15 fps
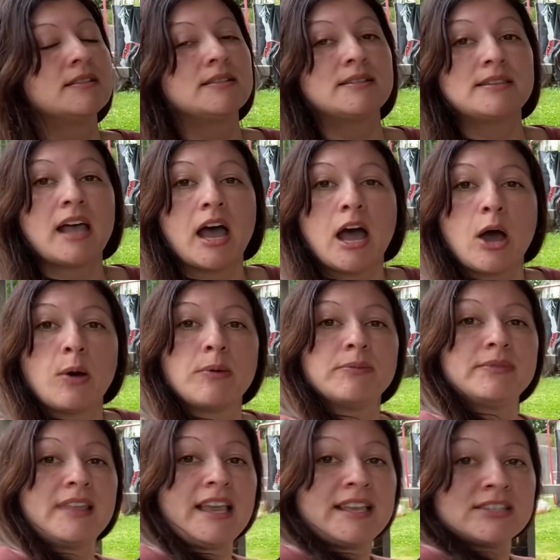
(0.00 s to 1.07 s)
So
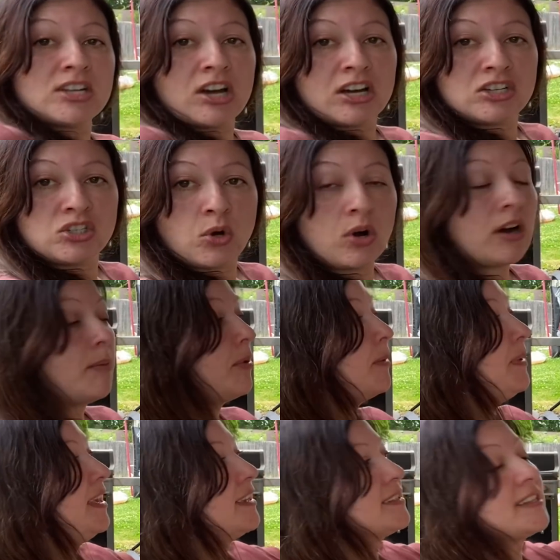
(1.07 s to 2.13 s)
these are adorable
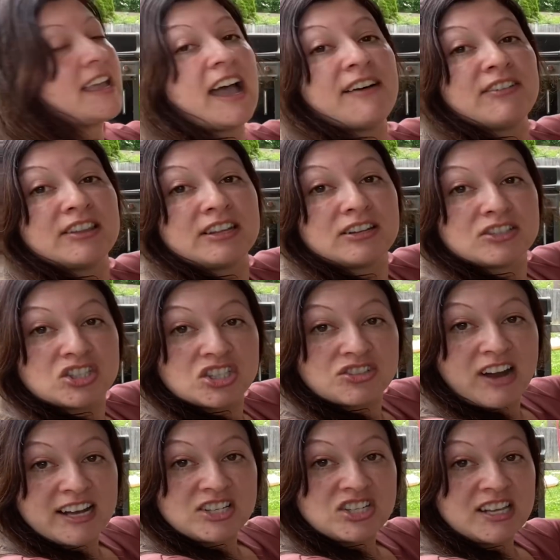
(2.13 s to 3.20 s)
because they have a little
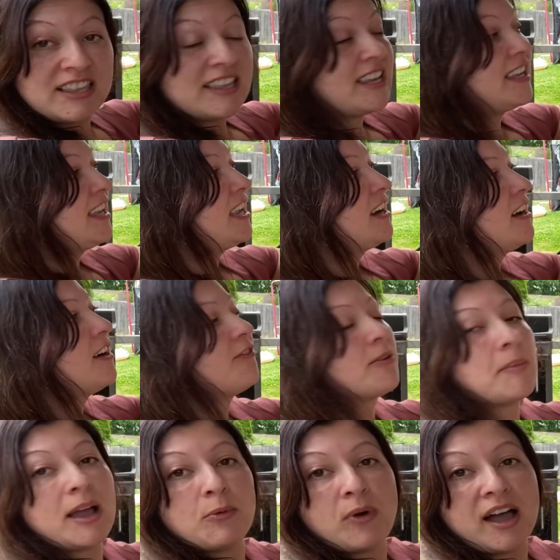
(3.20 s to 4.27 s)
stretchy thing here for
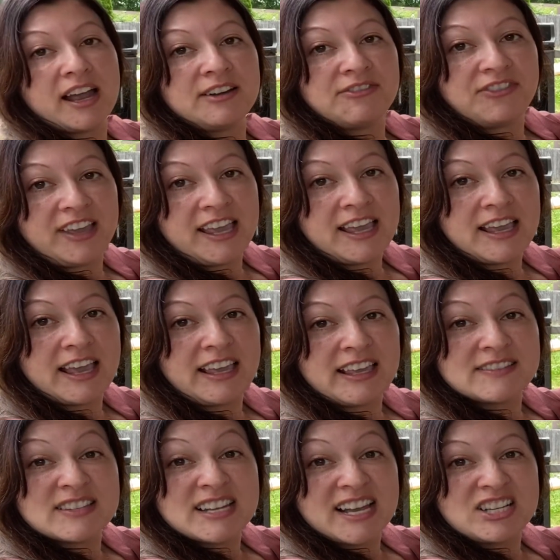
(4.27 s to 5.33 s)
my wide feet. It
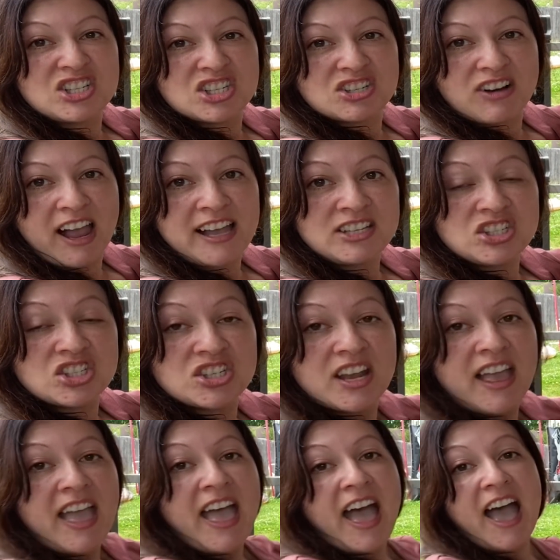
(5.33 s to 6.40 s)
gives a nice stretch.
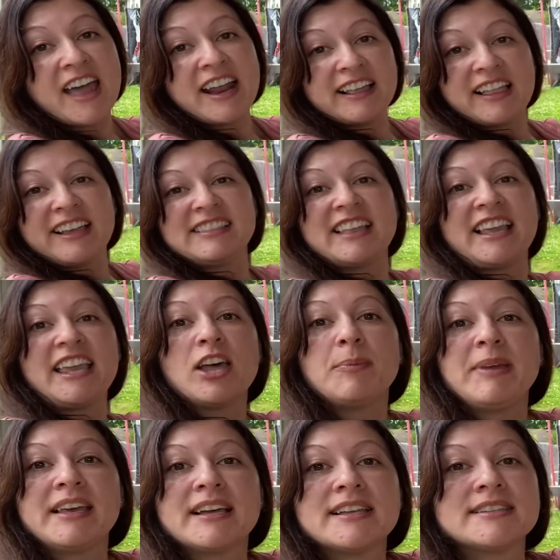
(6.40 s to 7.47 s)
And I like the heel
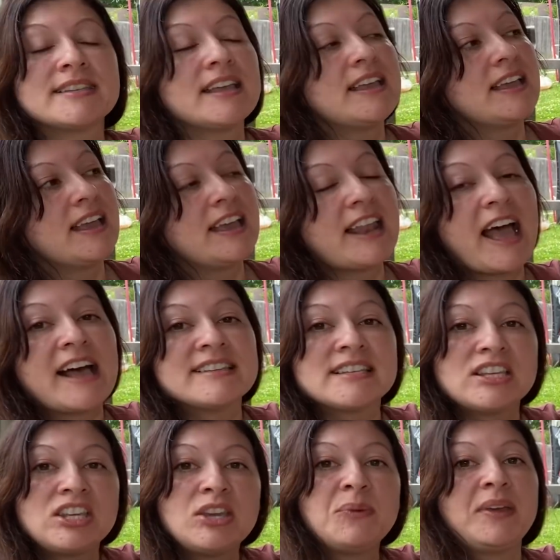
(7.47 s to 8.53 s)
because it has a
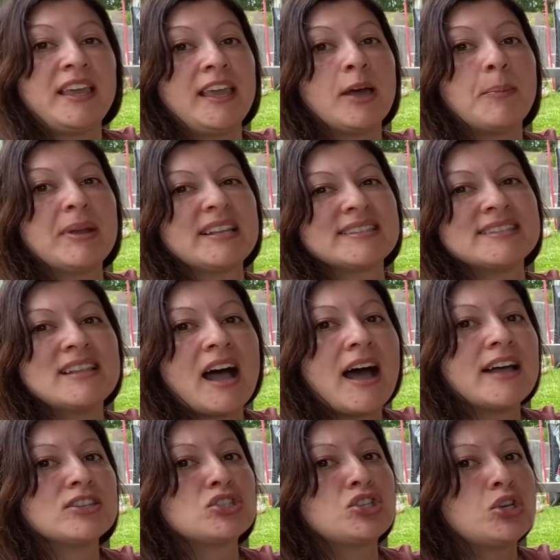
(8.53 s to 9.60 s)
cute heel, but it's
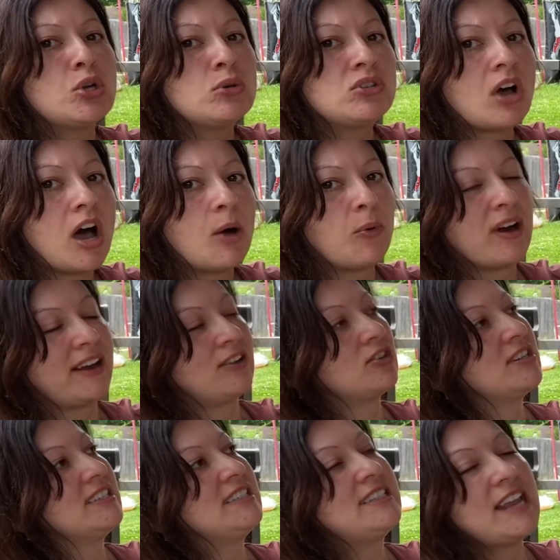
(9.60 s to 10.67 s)
not too tall where I
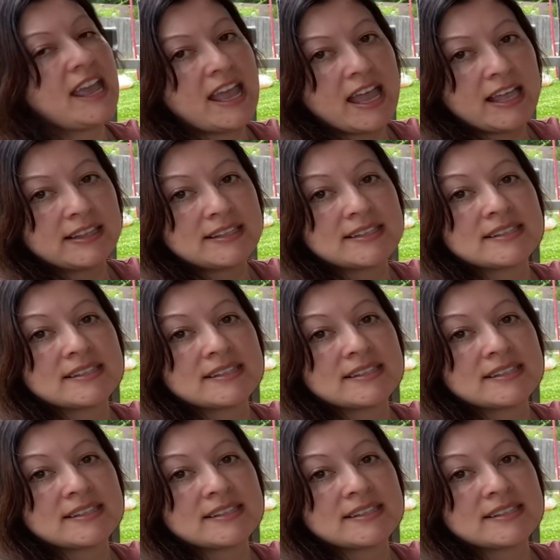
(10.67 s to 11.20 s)
couldn't dance